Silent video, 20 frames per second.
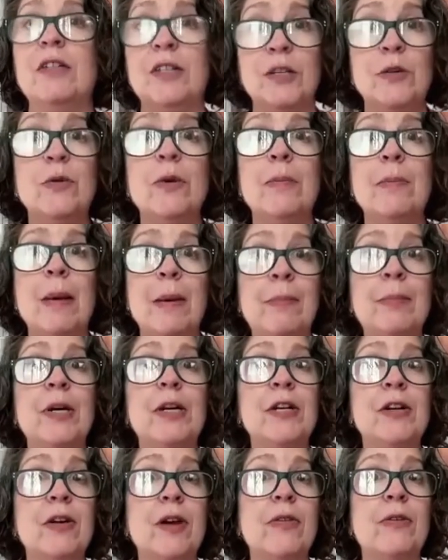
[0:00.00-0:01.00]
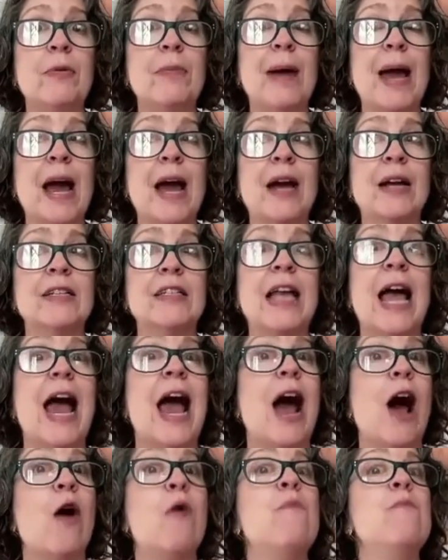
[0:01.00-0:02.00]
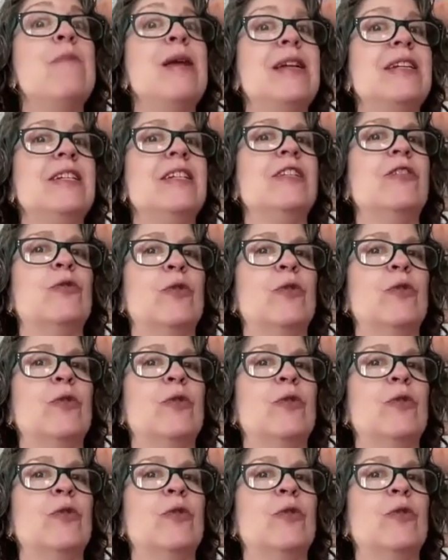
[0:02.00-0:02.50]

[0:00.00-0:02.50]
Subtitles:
Do you remember your other bags? How many